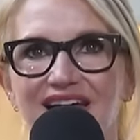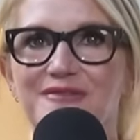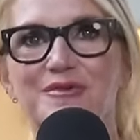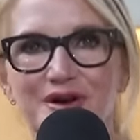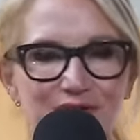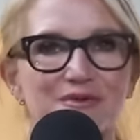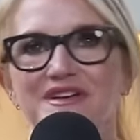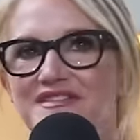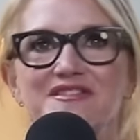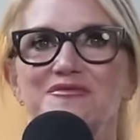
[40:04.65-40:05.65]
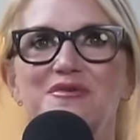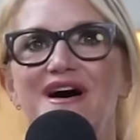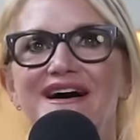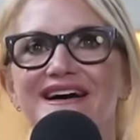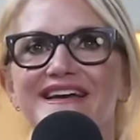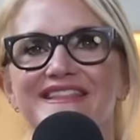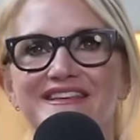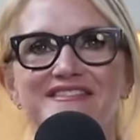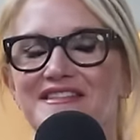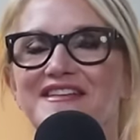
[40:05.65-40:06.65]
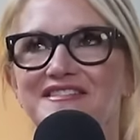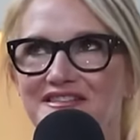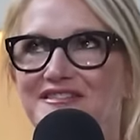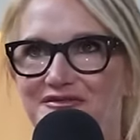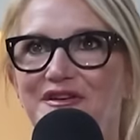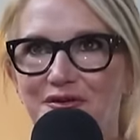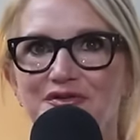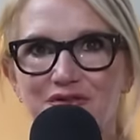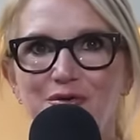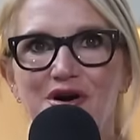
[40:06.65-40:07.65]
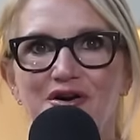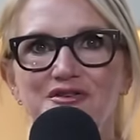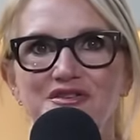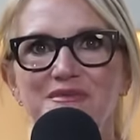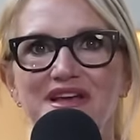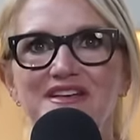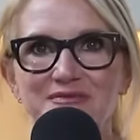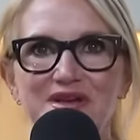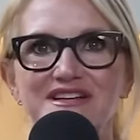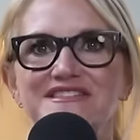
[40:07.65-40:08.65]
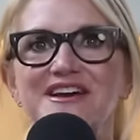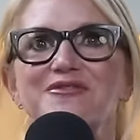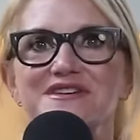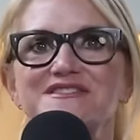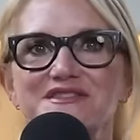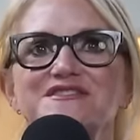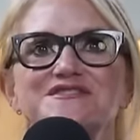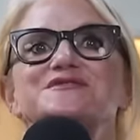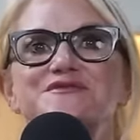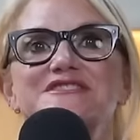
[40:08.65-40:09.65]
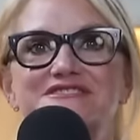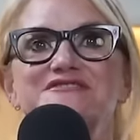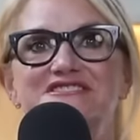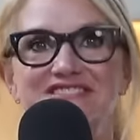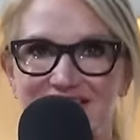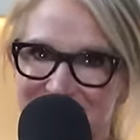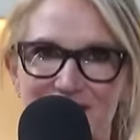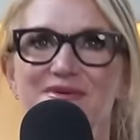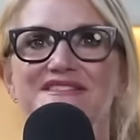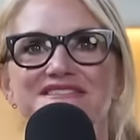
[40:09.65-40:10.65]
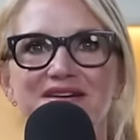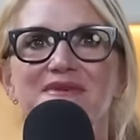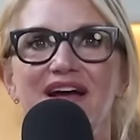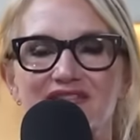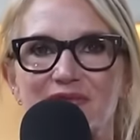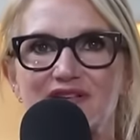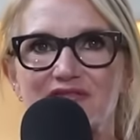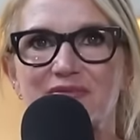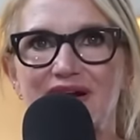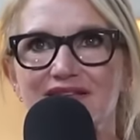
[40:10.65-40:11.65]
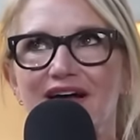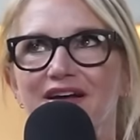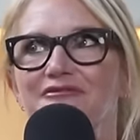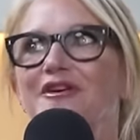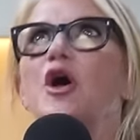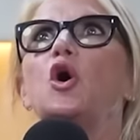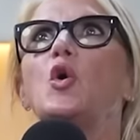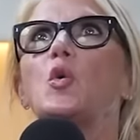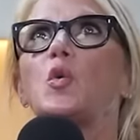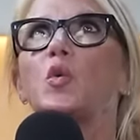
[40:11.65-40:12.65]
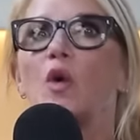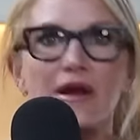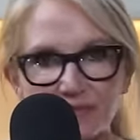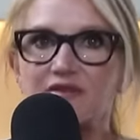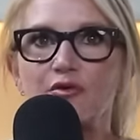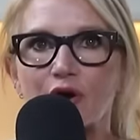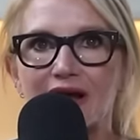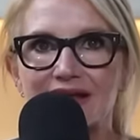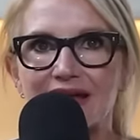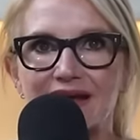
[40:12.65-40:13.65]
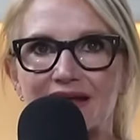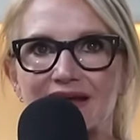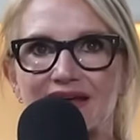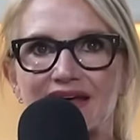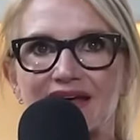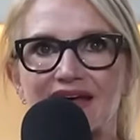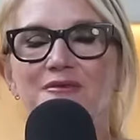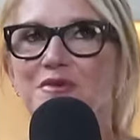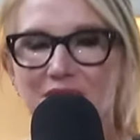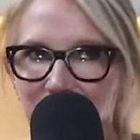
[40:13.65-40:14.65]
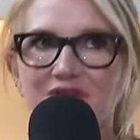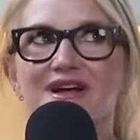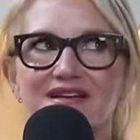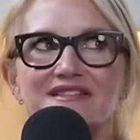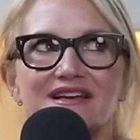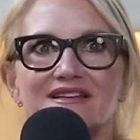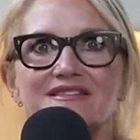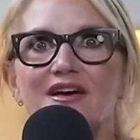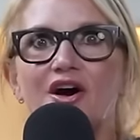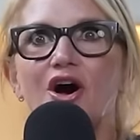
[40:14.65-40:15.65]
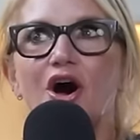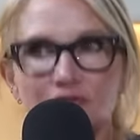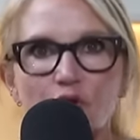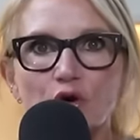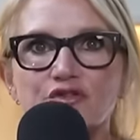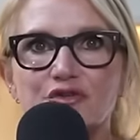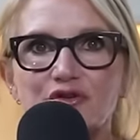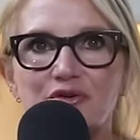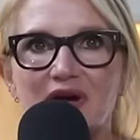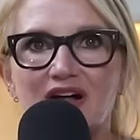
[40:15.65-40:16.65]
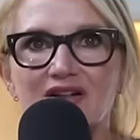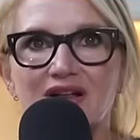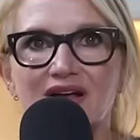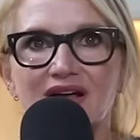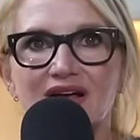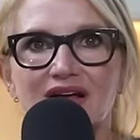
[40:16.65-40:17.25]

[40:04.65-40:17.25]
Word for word: And one of the reasons why these lessons feel so hard to me is because I always feel so frustrated about some aspect of my life right before I get it. And what I'm realizing is, of course you do, Mel.